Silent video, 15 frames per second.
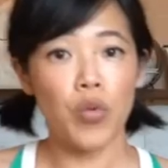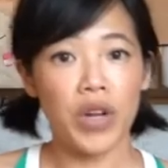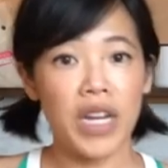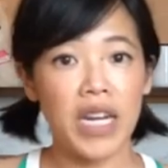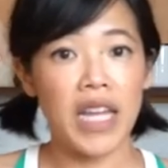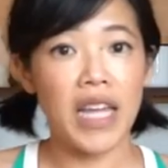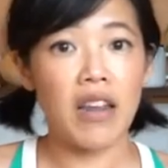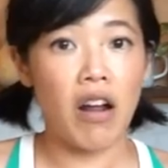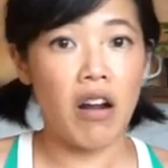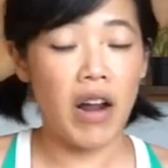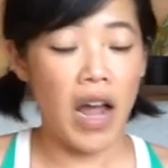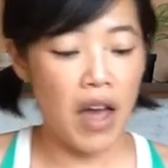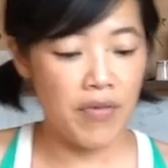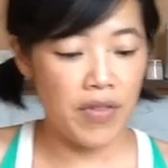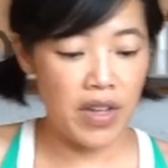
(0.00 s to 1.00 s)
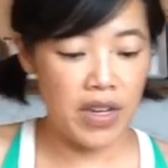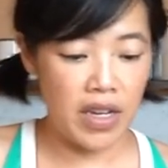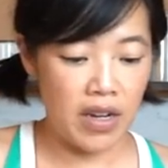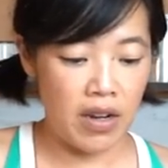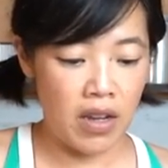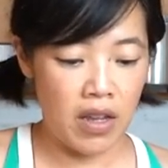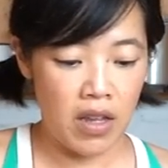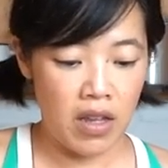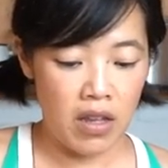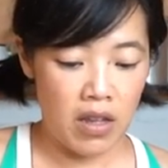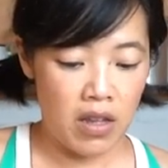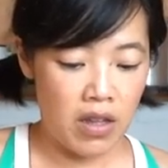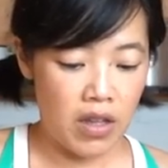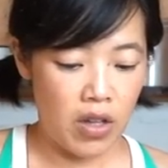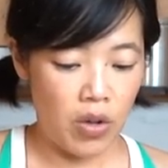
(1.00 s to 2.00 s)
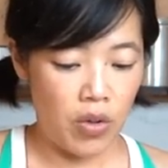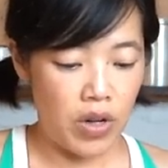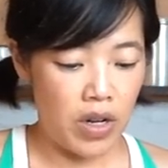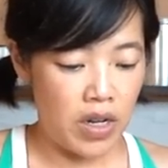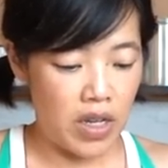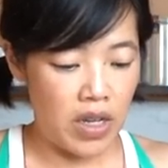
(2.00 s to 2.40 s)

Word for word: We're gonna get our half onion going in